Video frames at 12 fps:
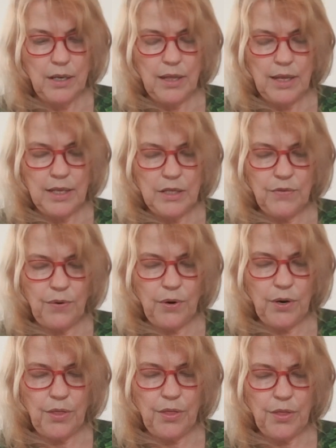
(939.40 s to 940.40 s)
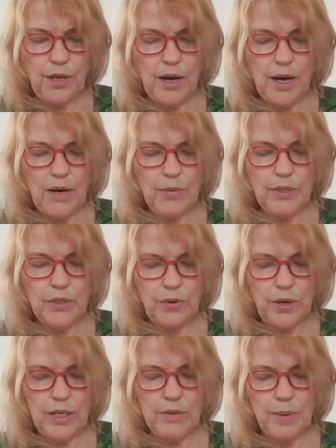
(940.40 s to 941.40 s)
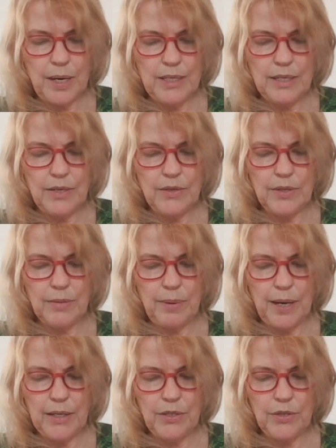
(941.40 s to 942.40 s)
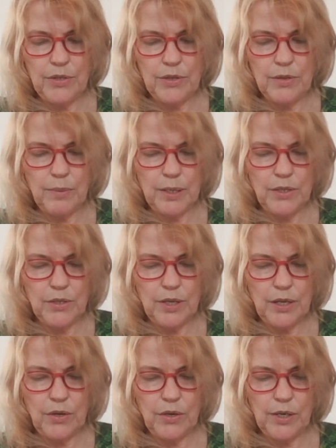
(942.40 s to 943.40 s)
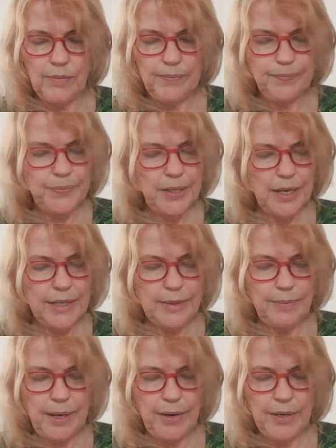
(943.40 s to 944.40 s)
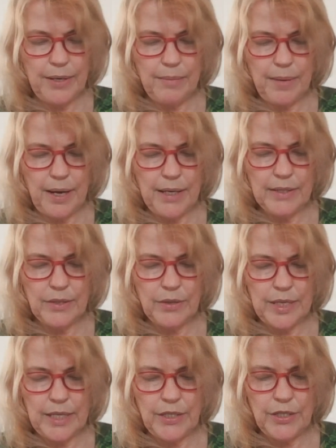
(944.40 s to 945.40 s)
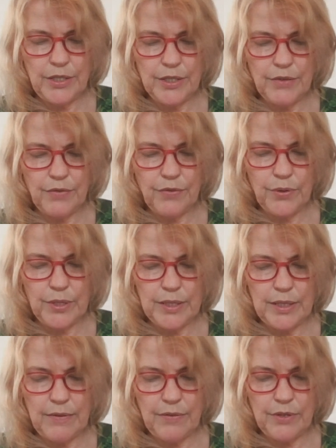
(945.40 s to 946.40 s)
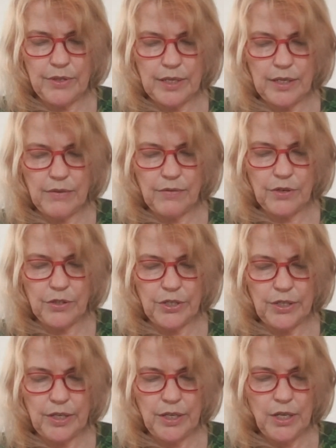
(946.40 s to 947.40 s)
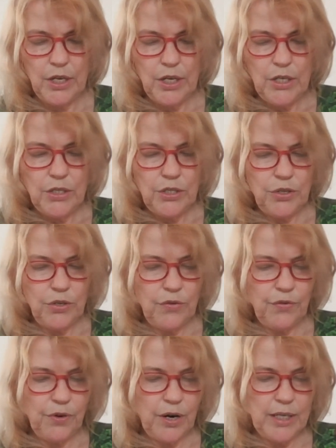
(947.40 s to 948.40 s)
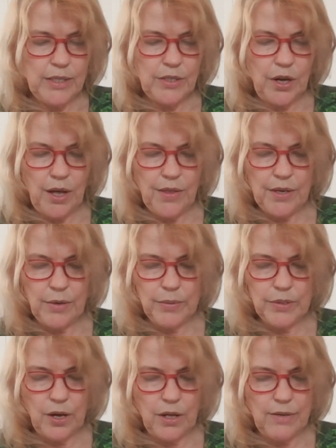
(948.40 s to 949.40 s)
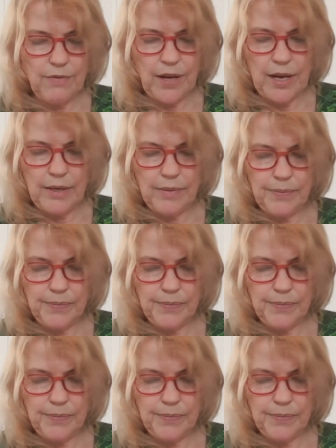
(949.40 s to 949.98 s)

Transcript: Thenceforth, I restrained my tears and passions as much as I could. I spared him my exhortations and fruitless efforts at conversion, too, for I saw that it was all in vain.